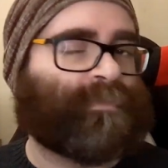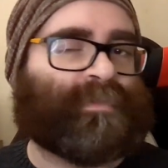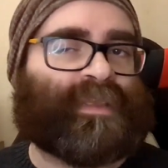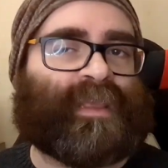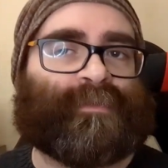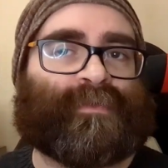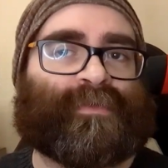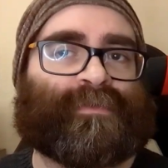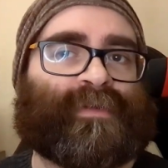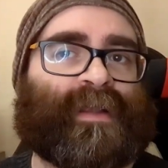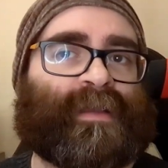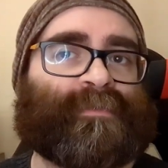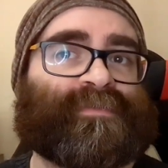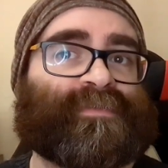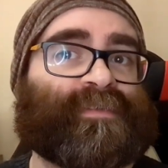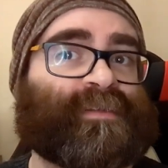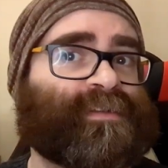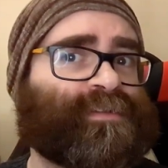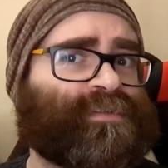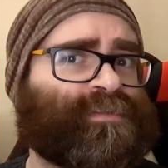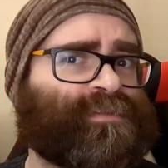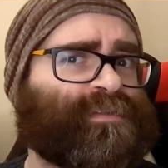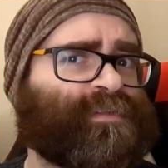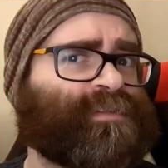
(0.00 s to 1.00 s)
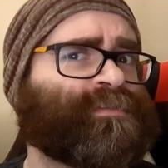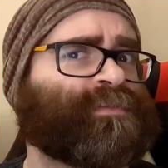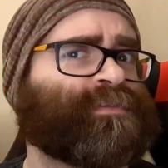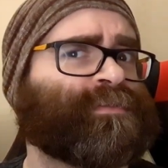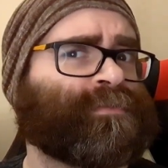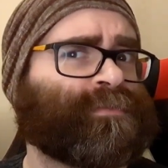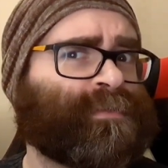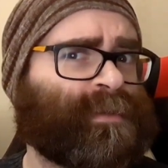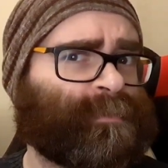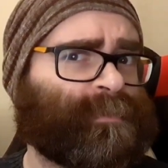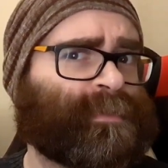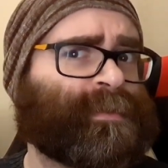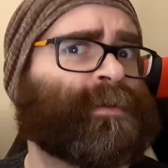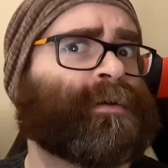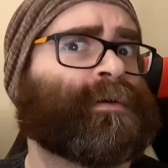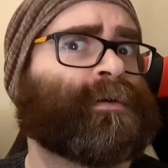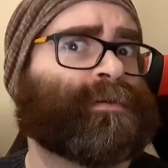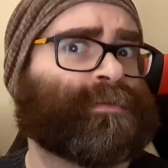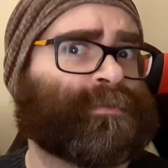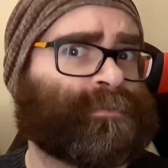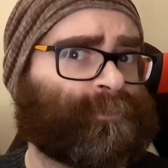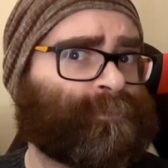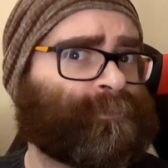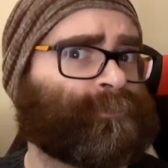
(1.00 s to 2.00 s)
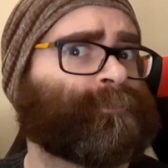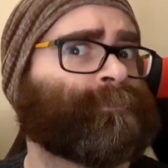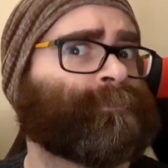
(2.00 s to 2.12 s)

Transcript: Keep your rhyme signatures extremely odd.